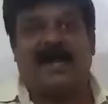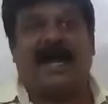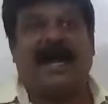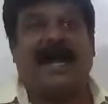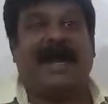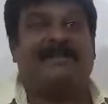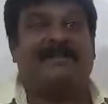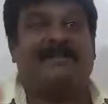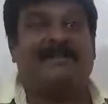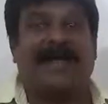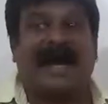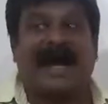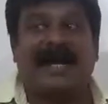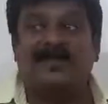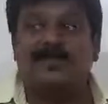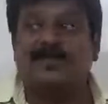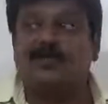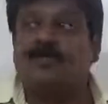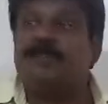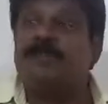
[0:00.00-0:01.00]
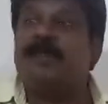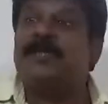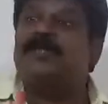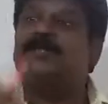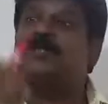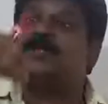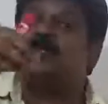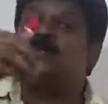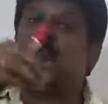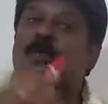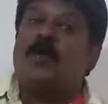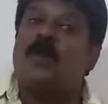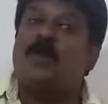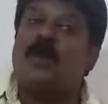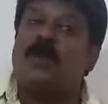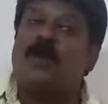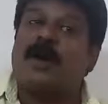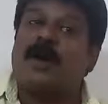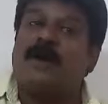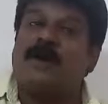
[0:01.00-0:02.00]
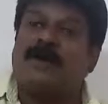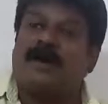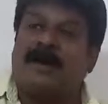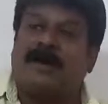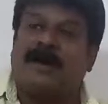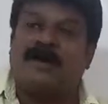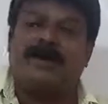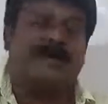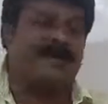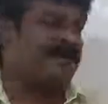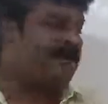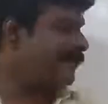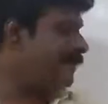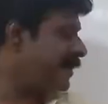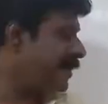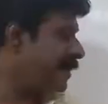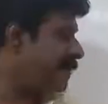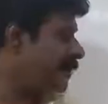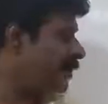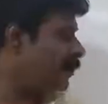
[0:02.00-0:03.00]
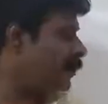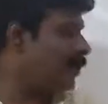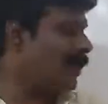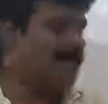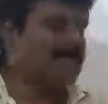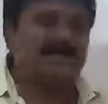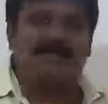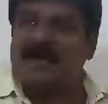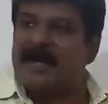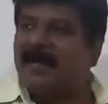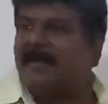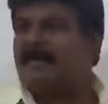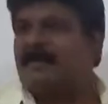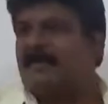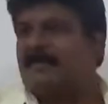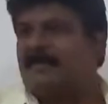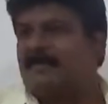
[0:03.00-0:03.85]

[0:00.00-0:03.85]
and that should be stored under the variable called as min.